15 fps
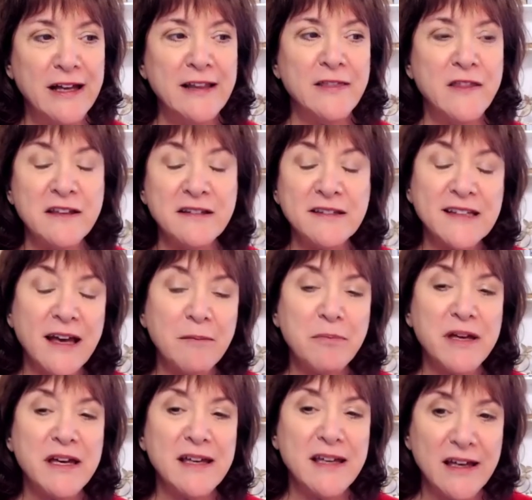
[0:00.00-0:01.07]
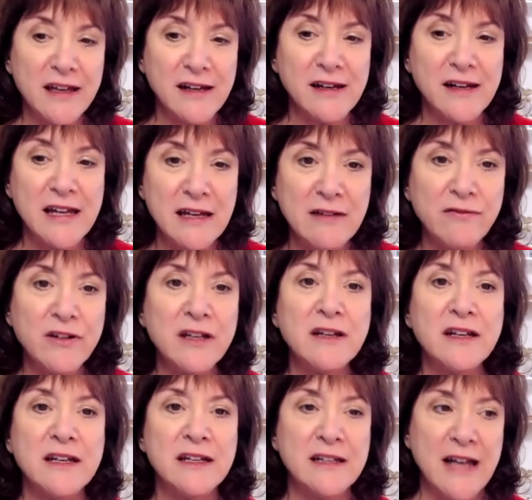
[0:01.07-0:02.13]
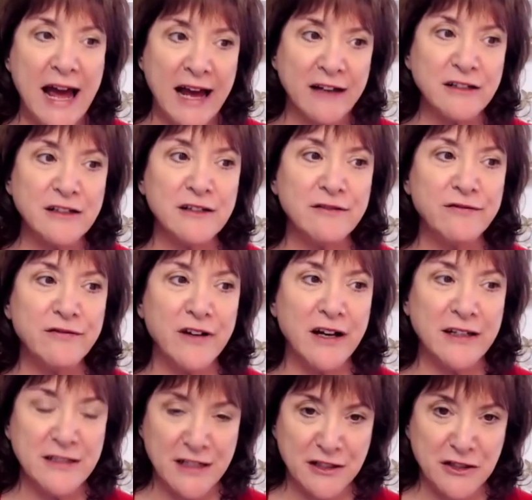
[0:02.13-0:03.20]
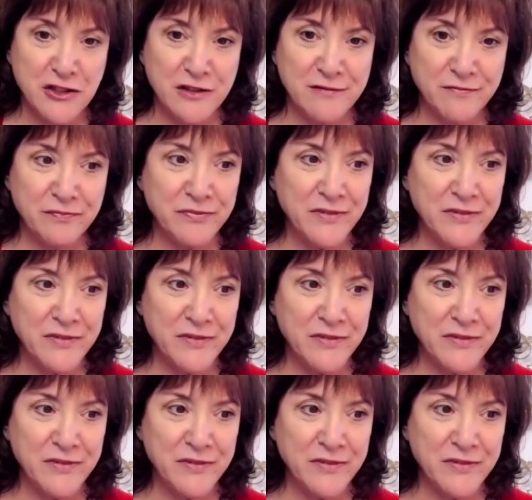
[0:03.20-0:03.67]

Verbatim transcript: This can begin even in active addiction.